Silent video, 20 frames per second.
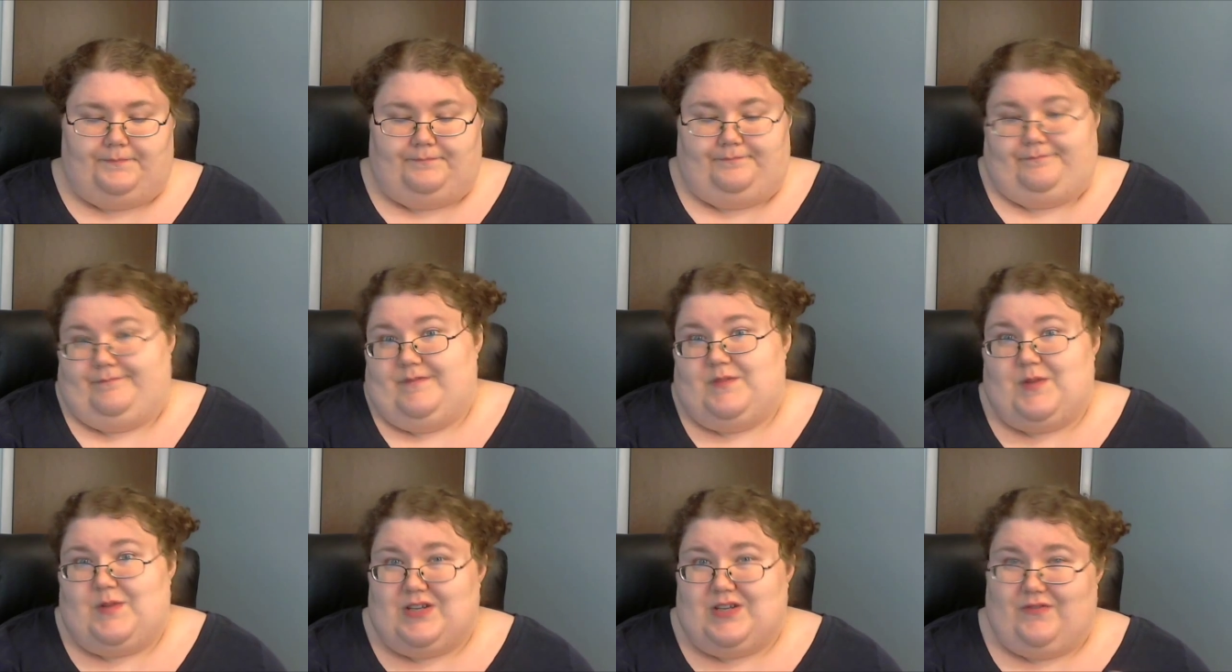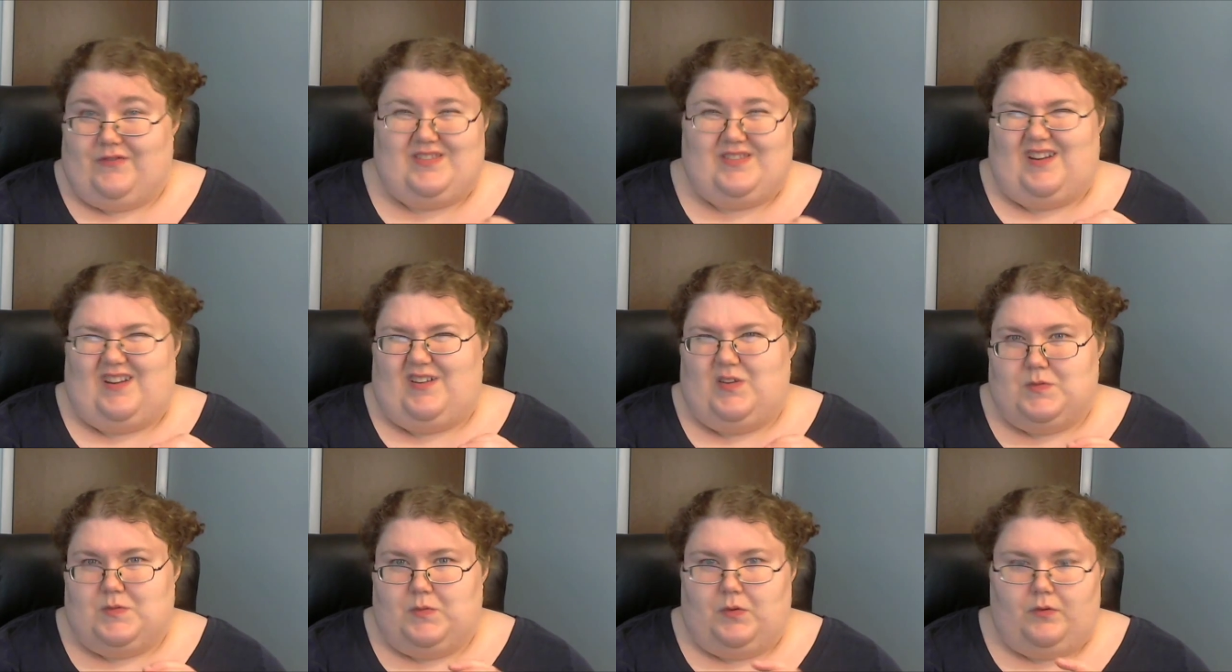especially if it's not
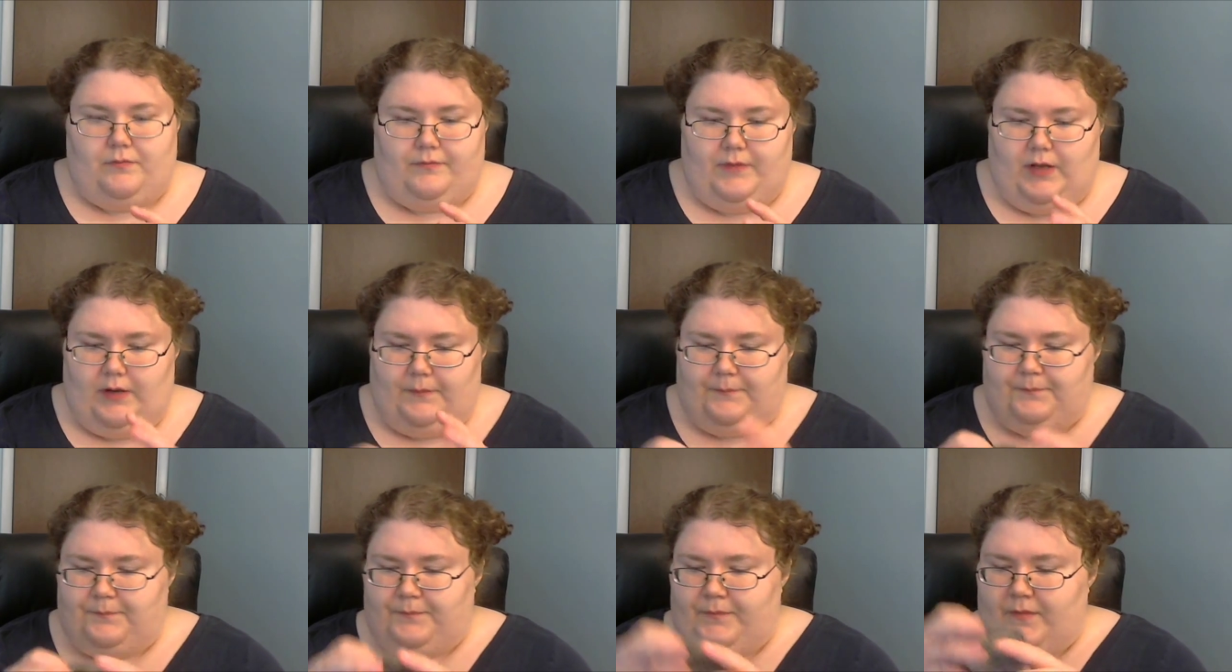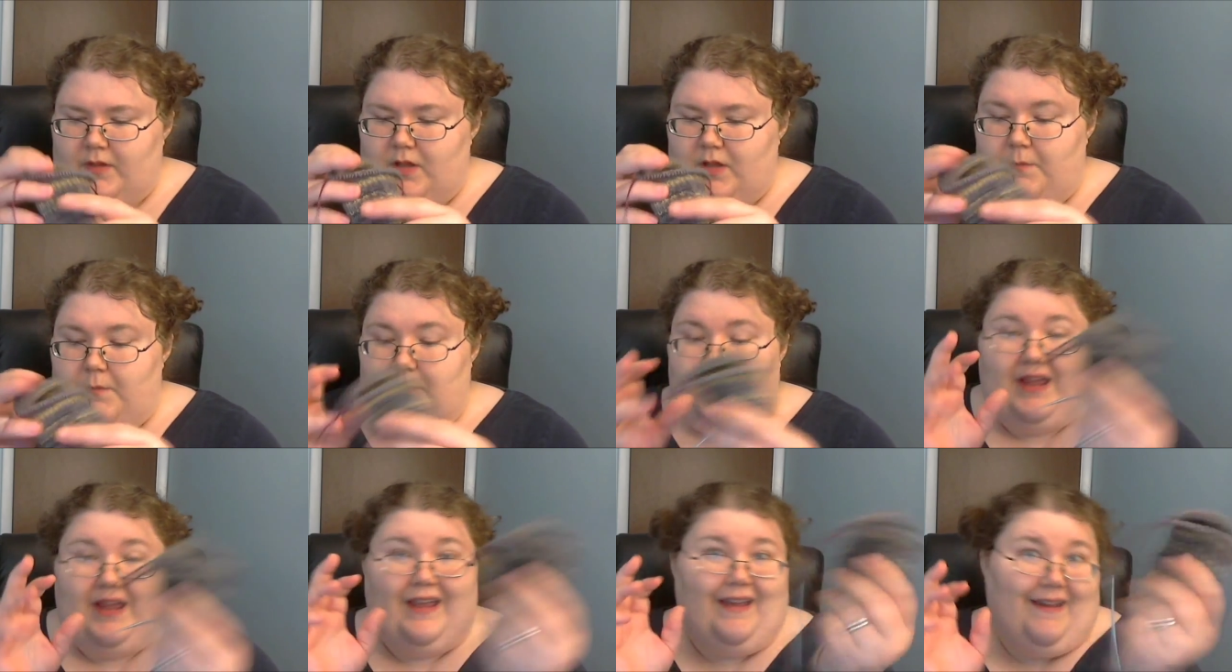usable,
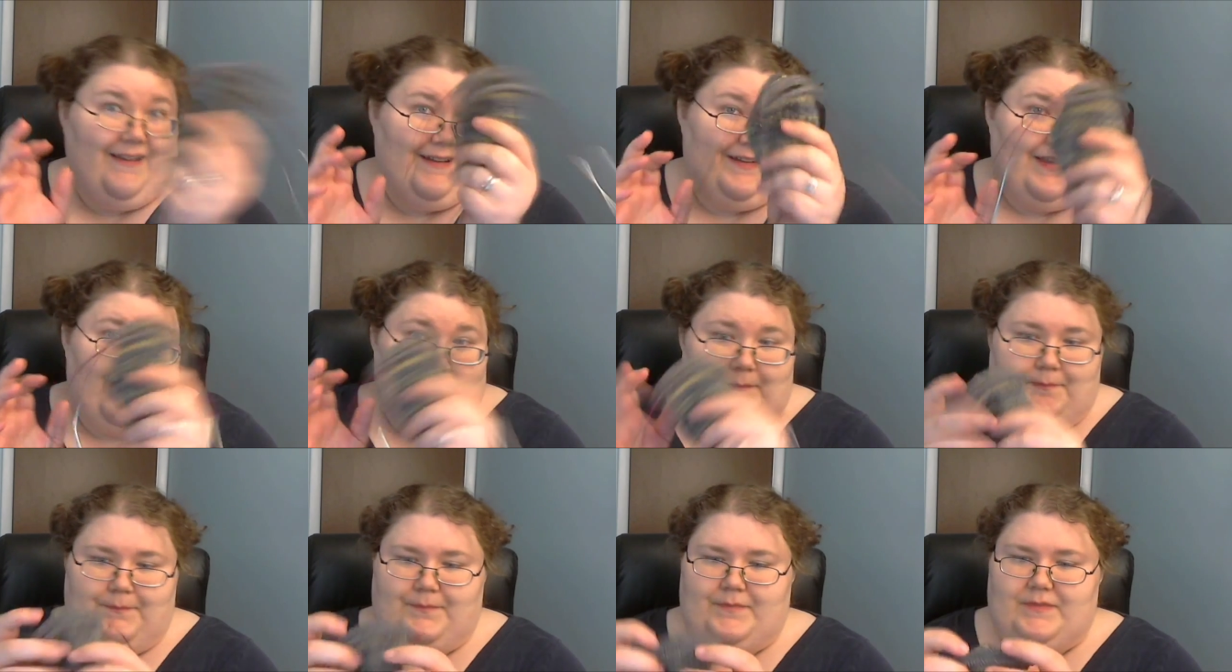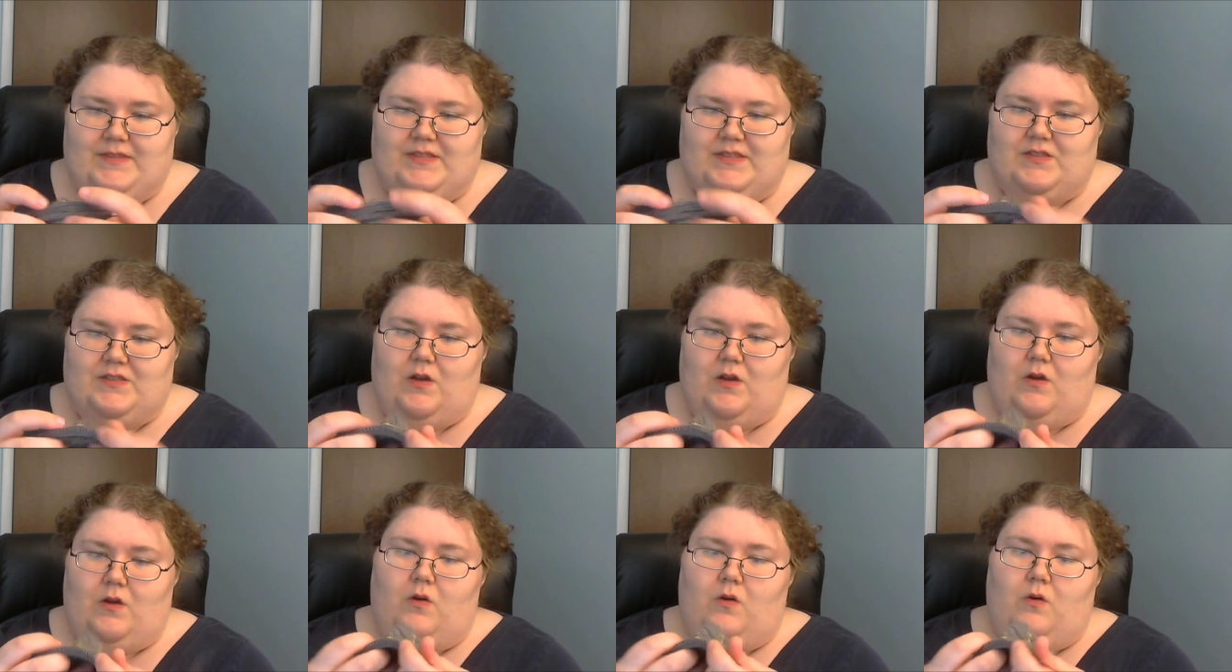But yeah,
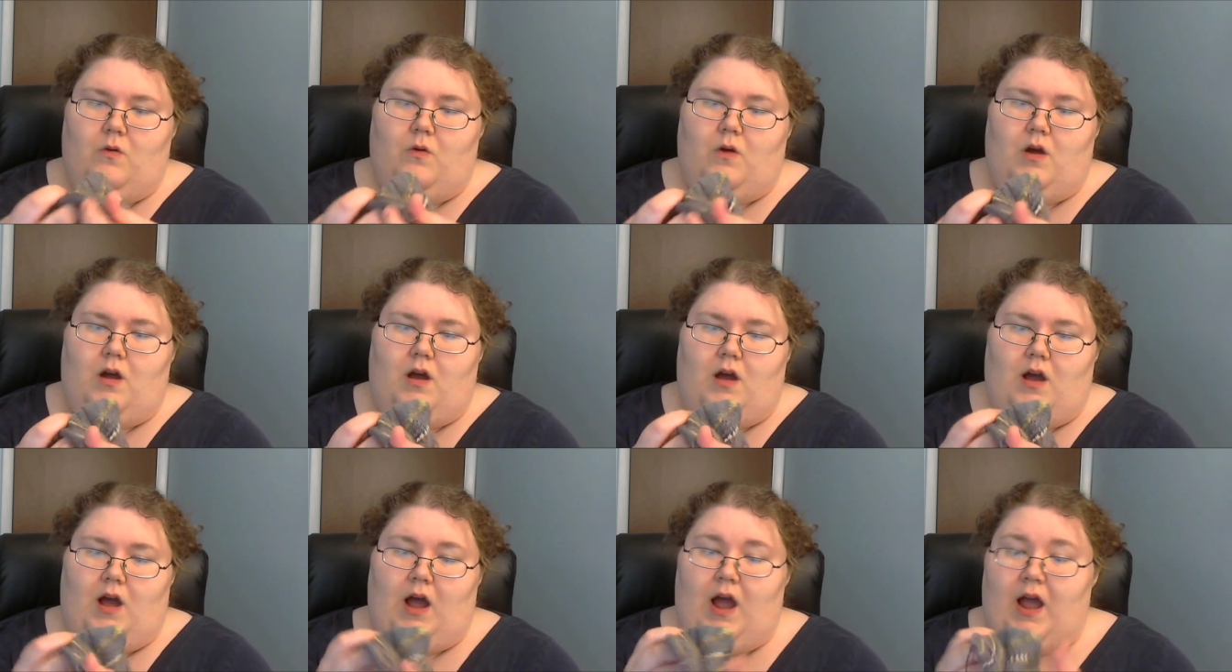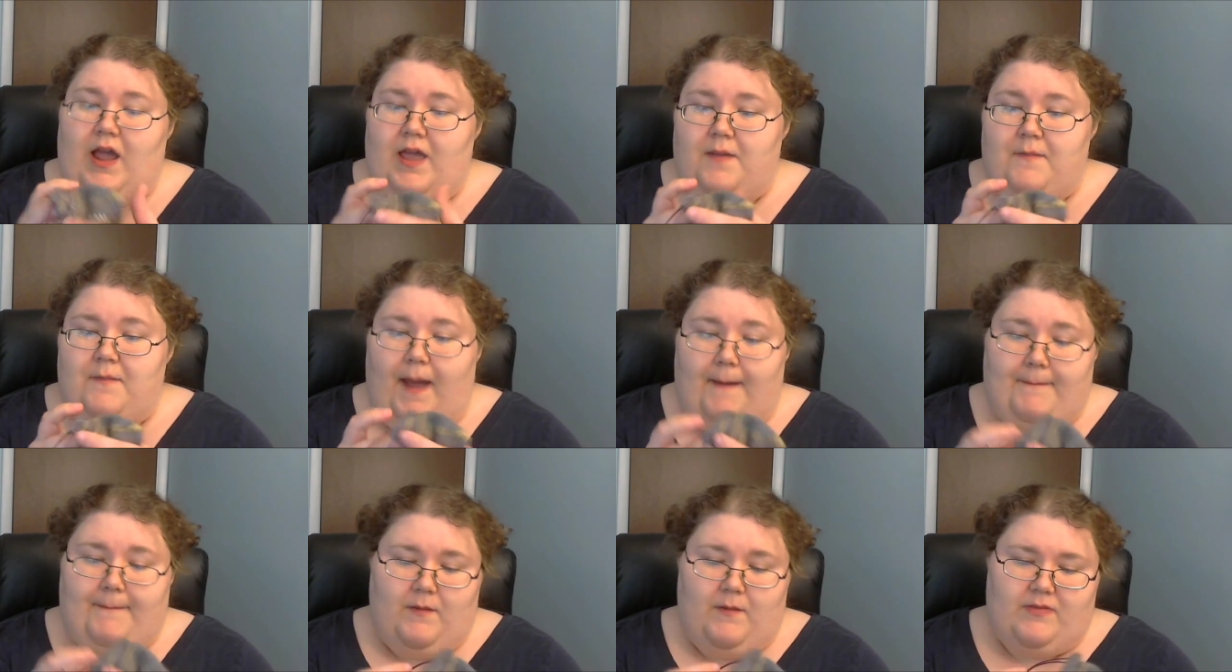so I am
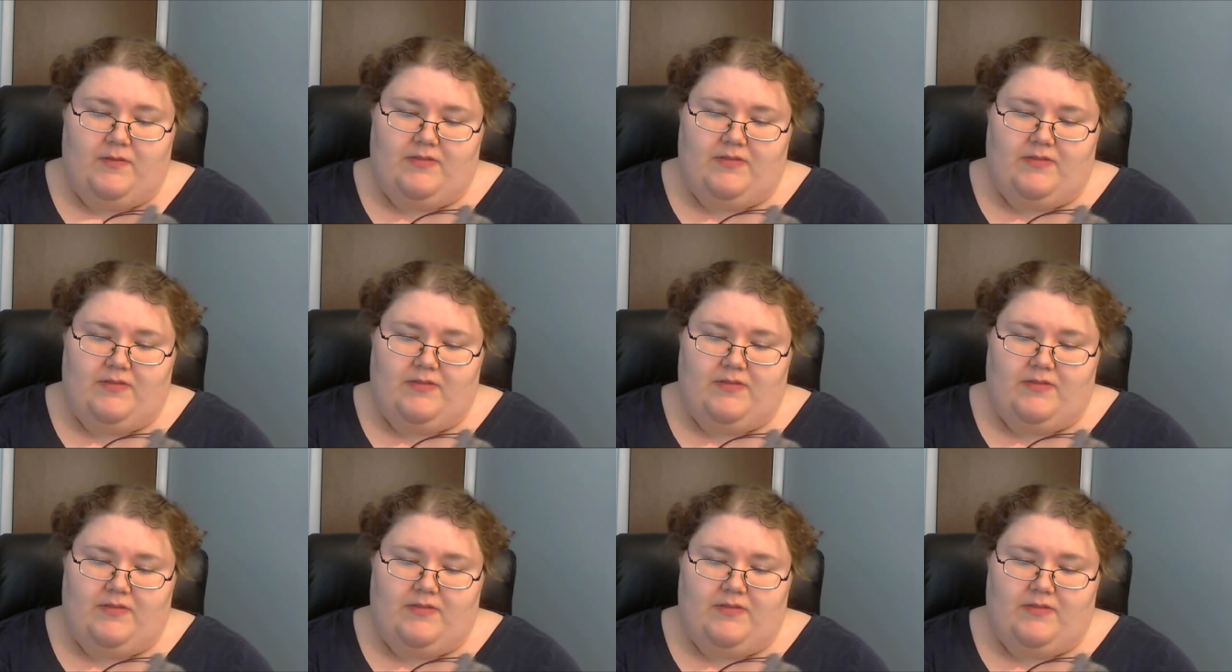happy with